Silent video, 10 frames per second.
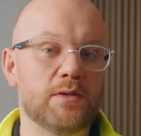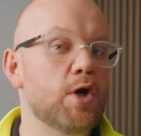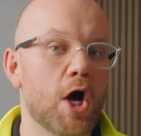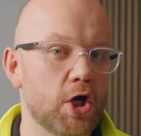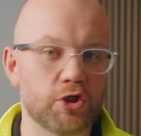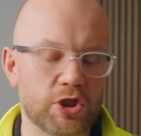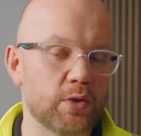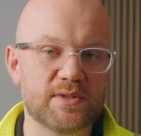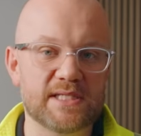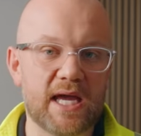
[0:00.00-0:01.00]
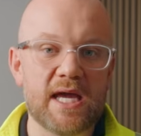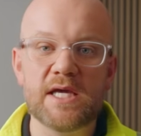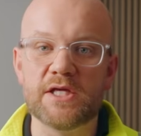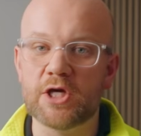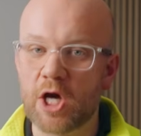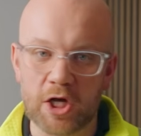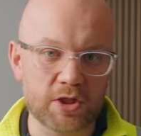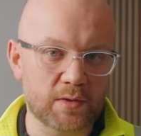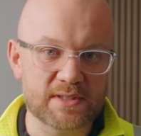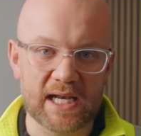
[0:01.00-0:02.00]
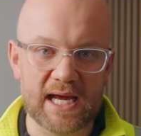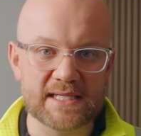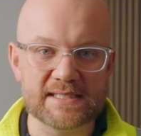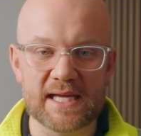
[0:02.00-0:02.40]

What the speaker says: You can't use it, you can't utilize